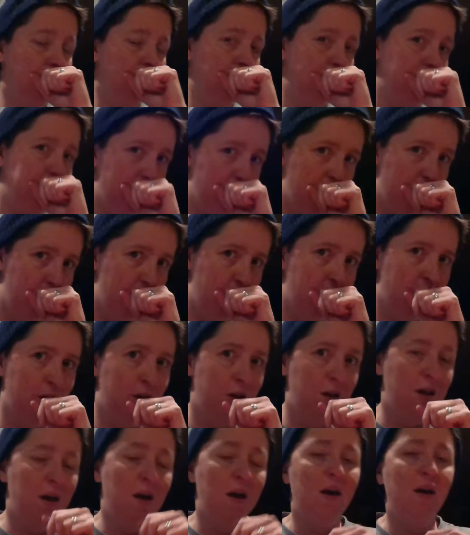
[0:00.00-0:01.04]

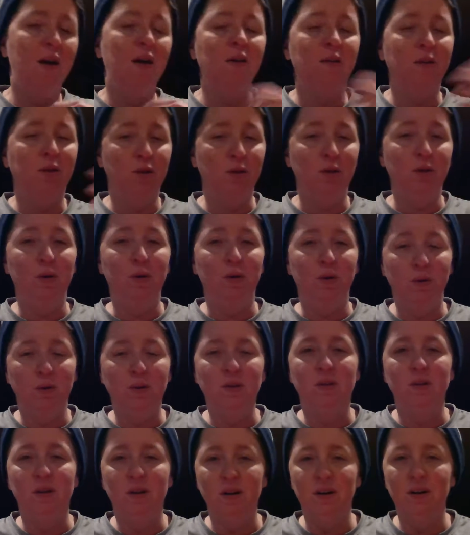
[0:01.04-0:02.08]
Clue to a
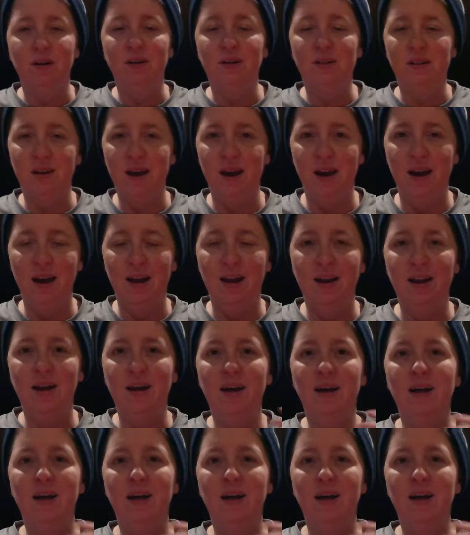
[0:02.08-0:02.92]
certain extent.